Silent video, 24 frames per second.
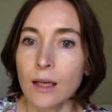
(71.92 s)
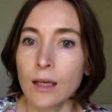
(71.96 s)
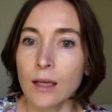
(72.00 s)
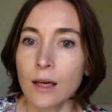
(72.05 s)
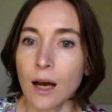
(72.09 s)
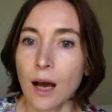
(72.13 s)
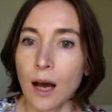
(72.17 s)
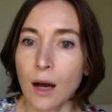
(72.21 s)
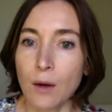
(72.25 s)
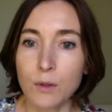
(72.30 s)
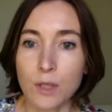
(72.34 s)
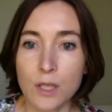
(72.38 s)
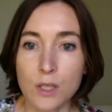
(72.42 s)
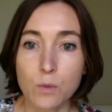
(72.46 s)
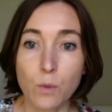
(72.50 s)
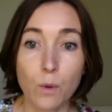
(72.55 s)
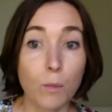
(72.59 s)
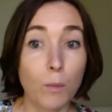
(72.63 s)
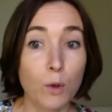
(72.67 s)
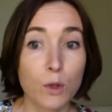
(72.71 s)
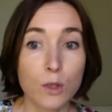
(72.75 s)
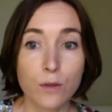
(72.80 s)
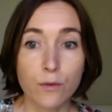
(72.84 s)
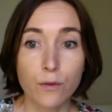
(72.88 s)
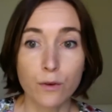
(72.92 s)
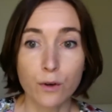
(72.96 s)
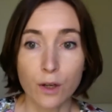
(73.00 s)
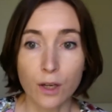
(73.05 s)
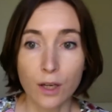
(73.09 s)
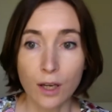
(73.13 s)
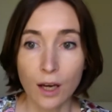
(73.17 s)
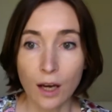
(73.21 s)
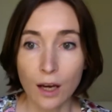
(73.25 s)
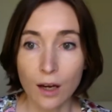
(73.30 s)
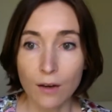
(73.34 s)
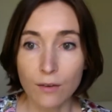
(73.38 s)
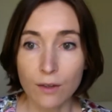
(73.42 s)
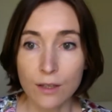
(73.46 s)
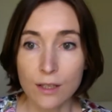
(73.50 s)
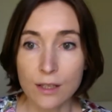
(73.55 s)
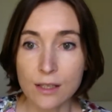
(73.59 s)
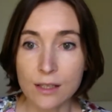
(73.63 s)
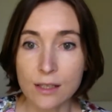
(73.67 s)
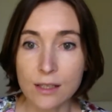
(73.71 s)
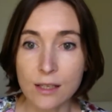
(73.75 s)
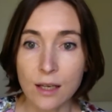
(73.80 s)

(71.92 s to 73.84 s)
How does one monitor for recurrence?